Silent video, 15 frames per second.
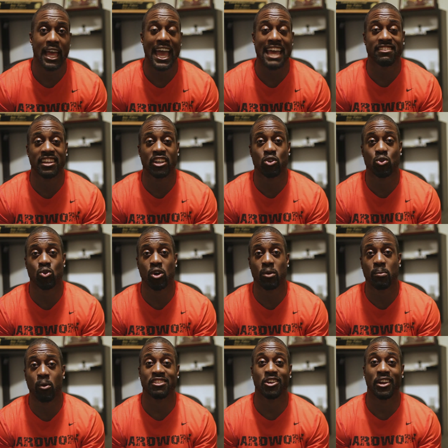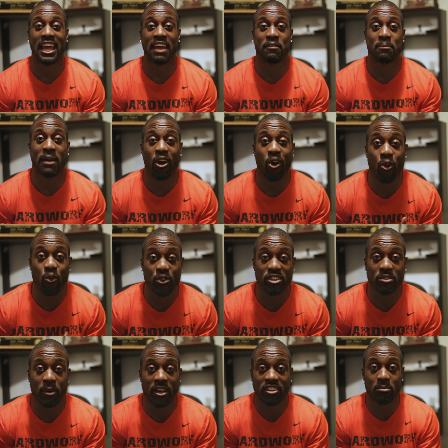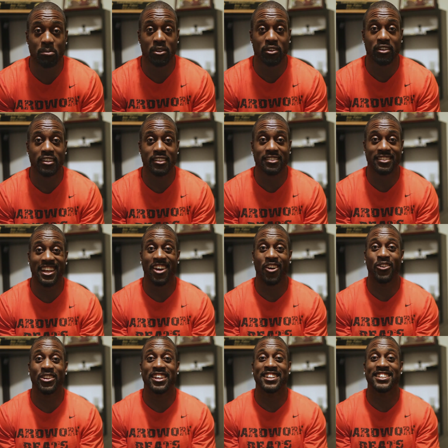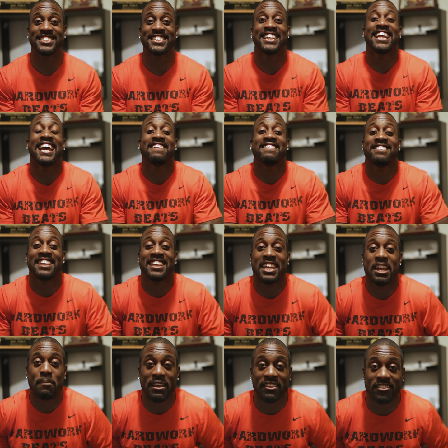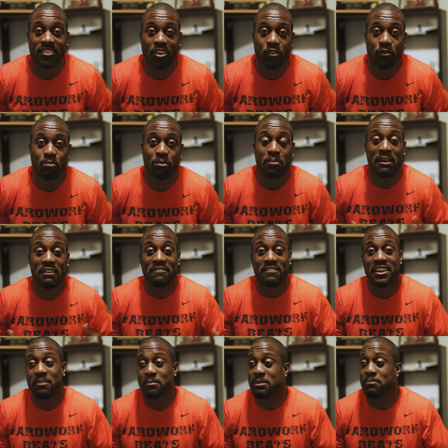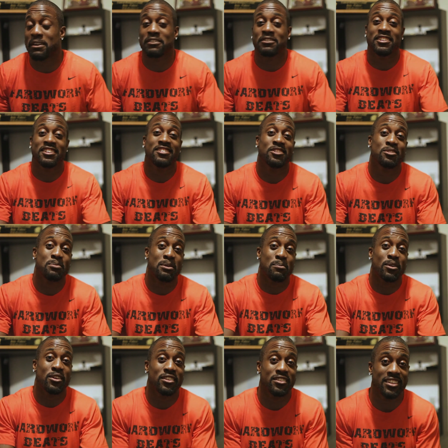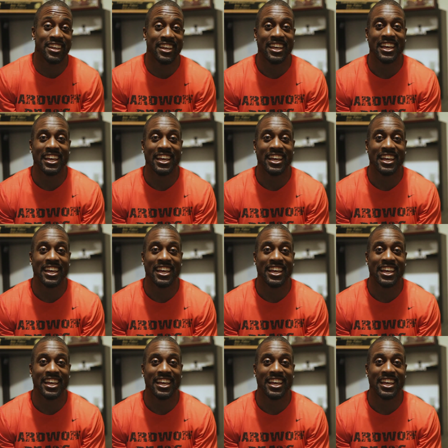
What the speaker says: As I grew up, I started having my own responsibilities, not only understanding I had to take care of myself, but my family, my sisters, my brothers.